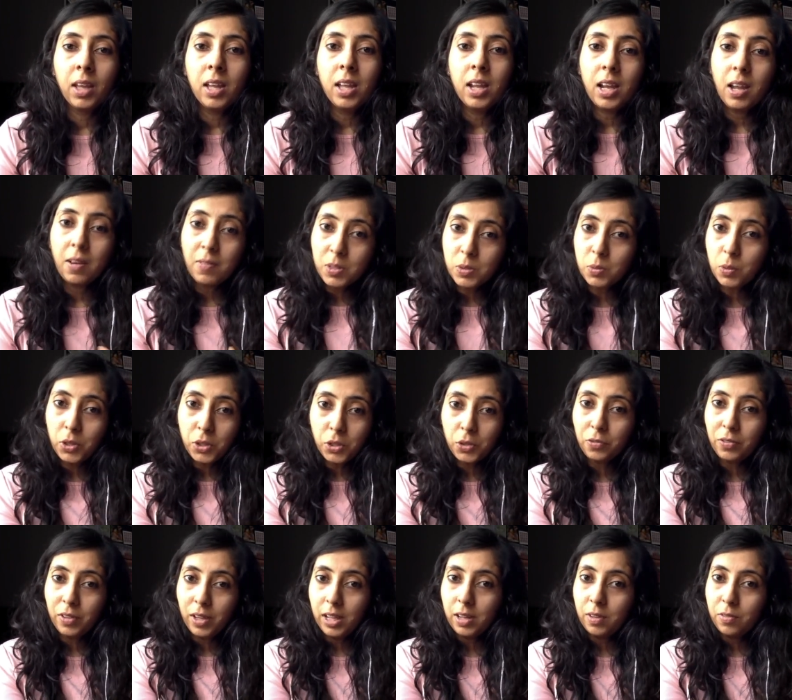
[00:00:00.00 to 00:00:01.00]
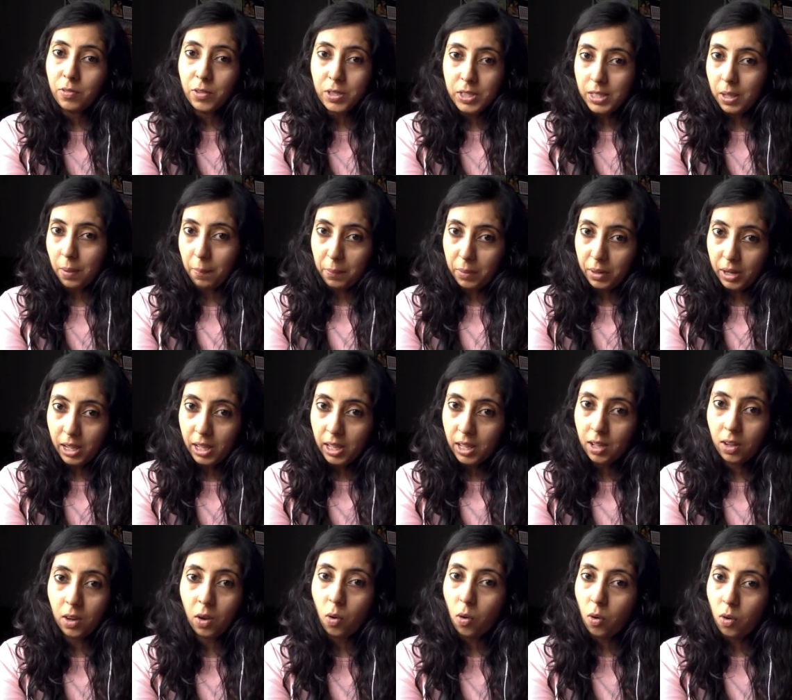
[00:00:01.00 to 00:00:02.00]
love is what you feel for somebody
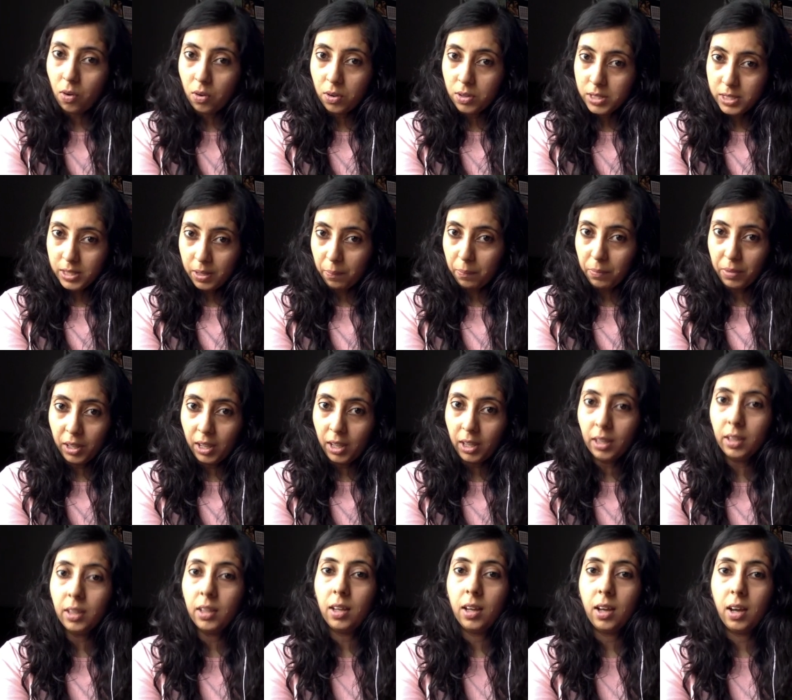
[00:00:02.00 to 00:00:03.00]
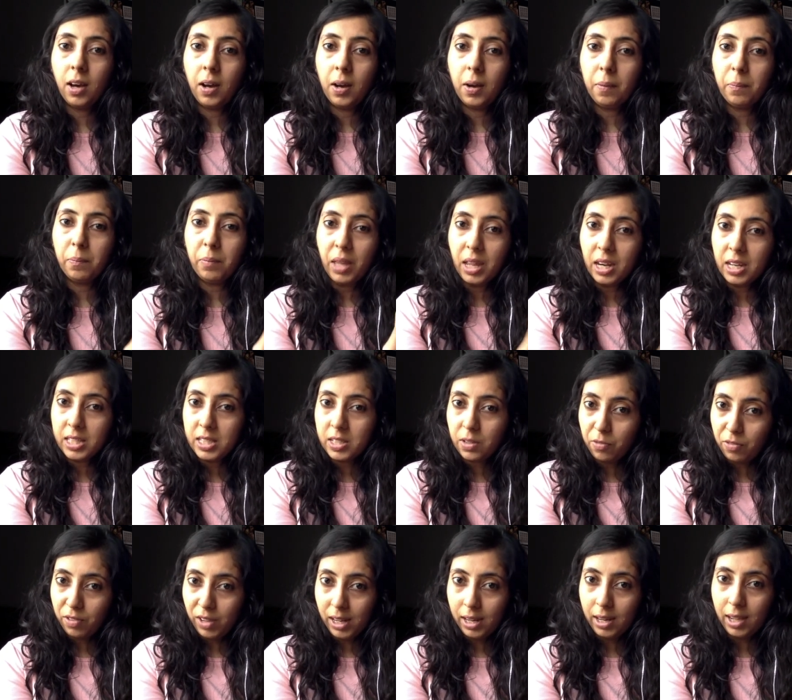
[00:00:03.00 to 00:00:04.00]
or something, um, and it's a
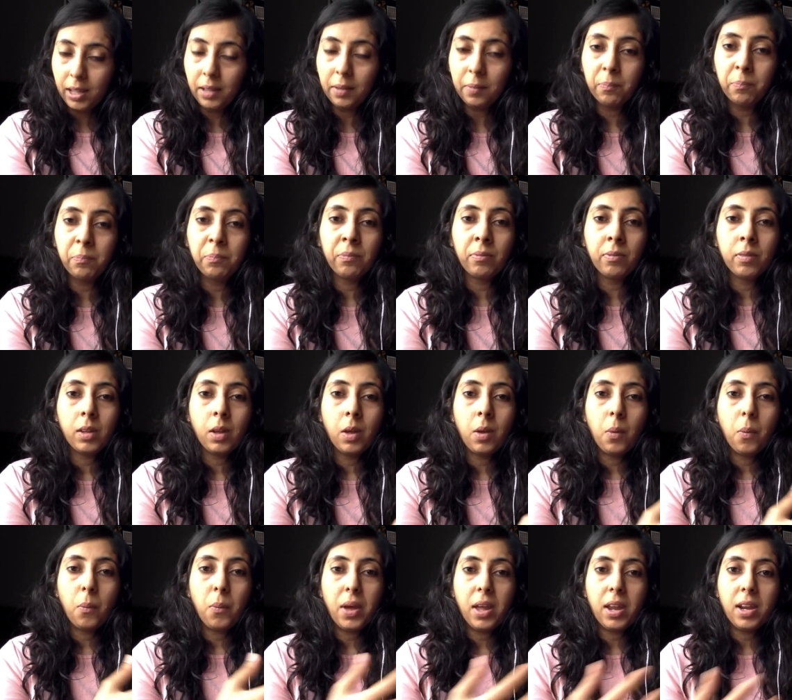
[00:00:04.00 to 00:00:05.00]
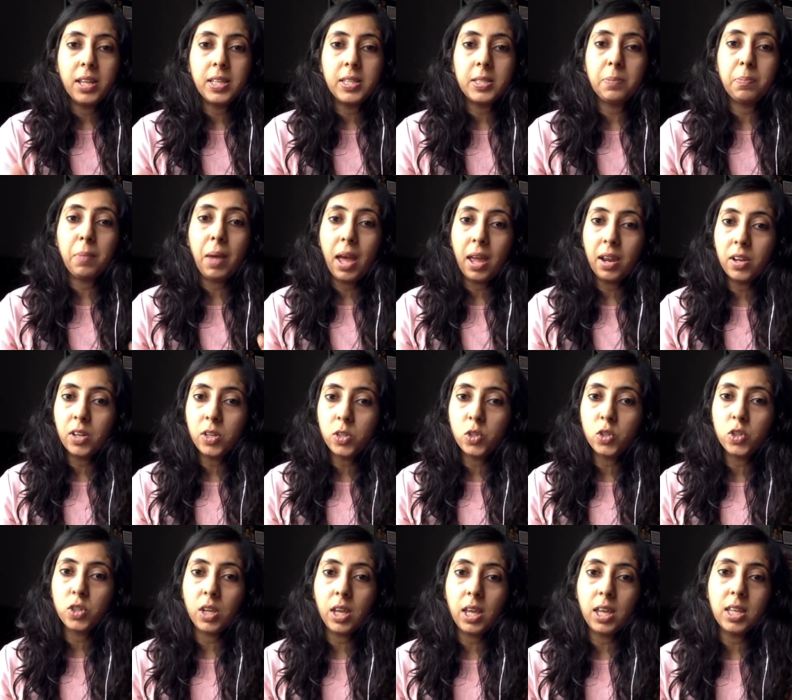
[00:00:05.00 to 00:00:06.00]
feeling. Whereas
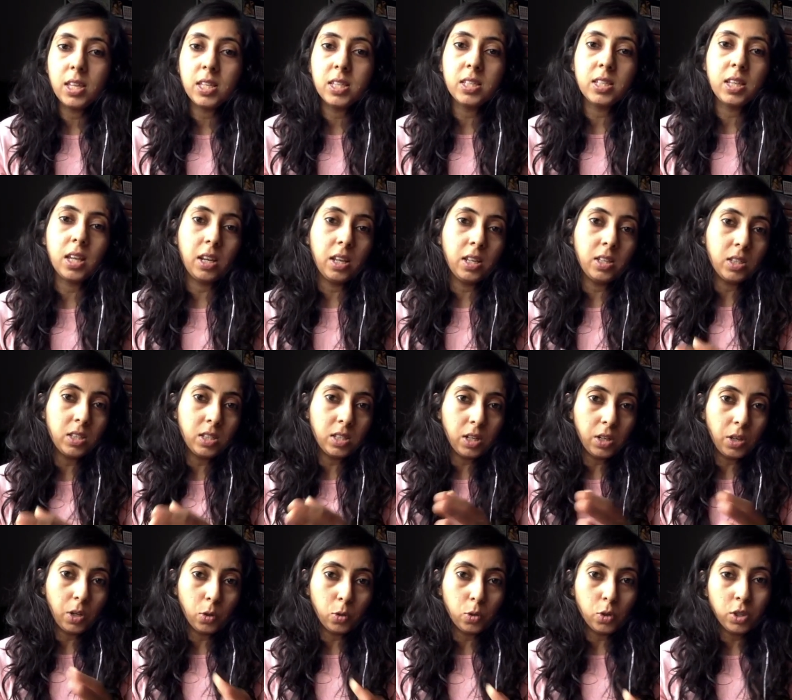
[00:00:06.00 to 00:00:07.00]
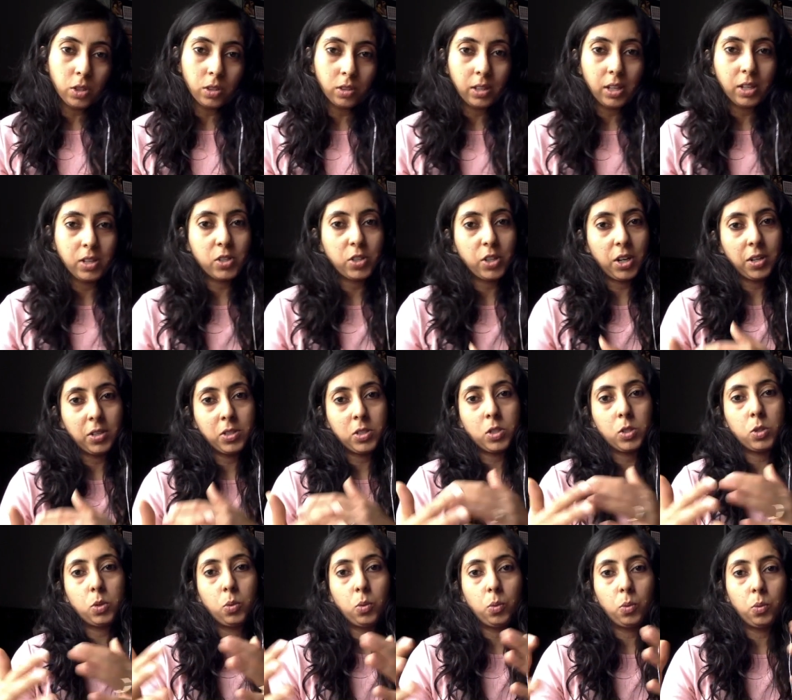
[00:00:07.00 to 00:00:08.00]
marriage is an institution that tries
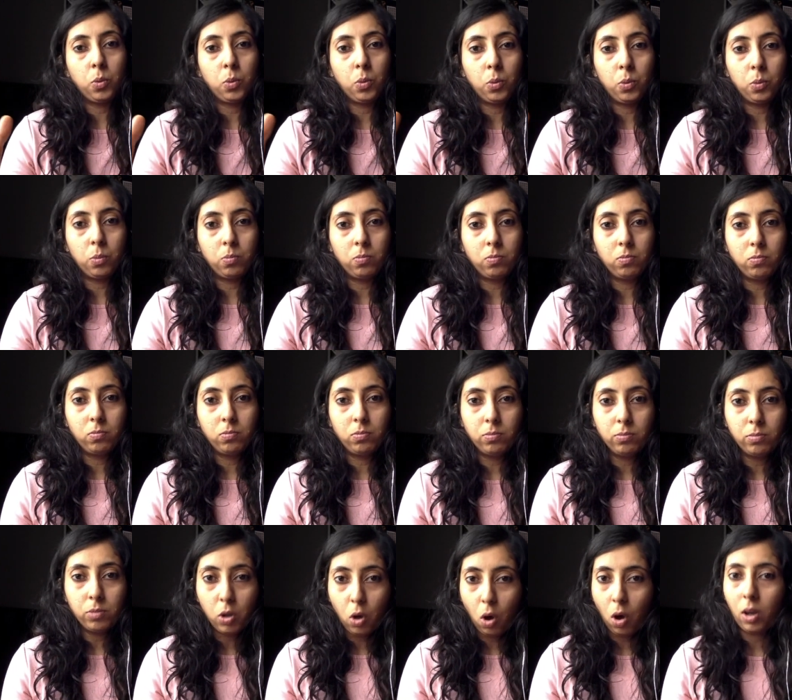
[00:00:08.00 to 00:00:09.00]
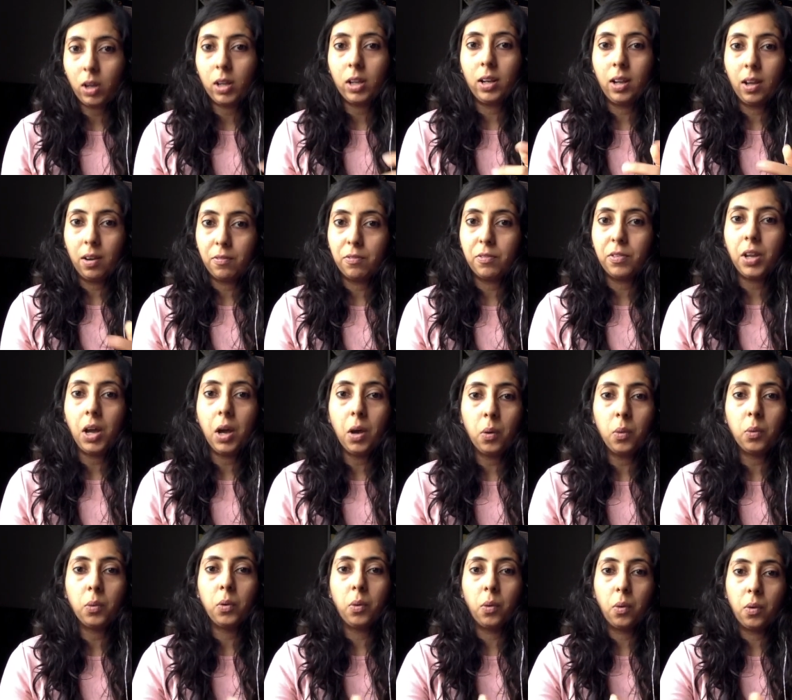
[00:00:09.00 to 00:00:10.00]
to lock love
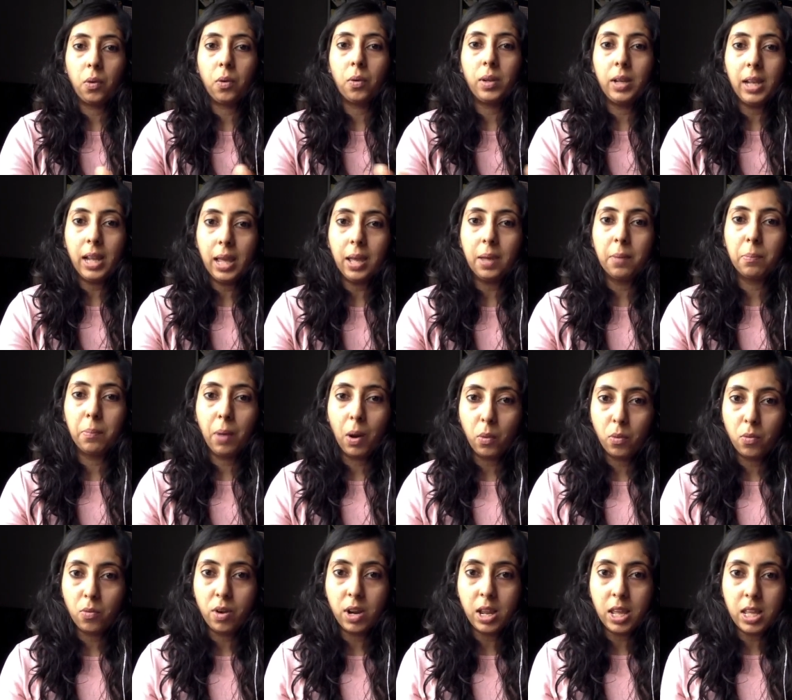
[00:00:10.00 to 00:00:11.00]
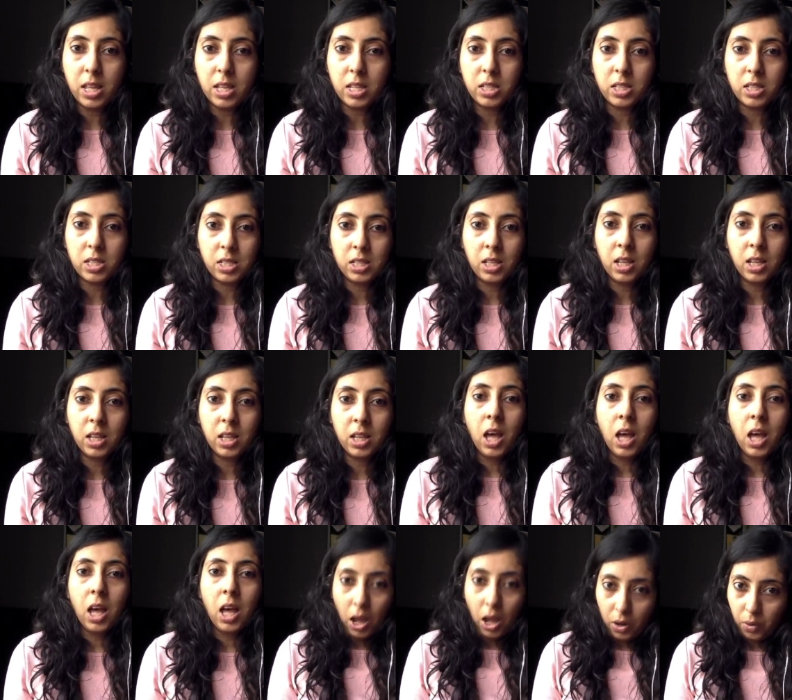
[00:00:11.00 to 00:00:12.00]
down or lay boundaries
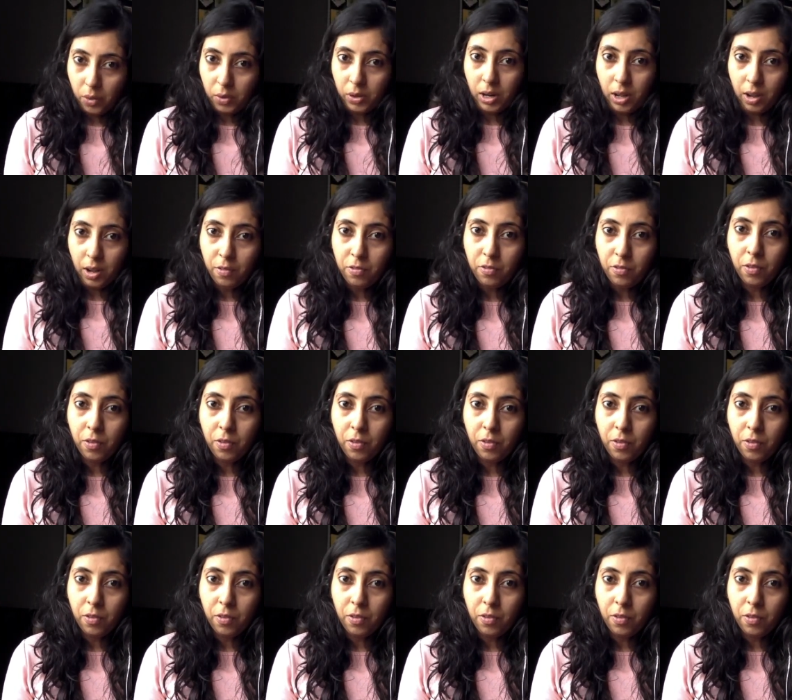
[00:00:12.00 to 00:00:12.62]
around love,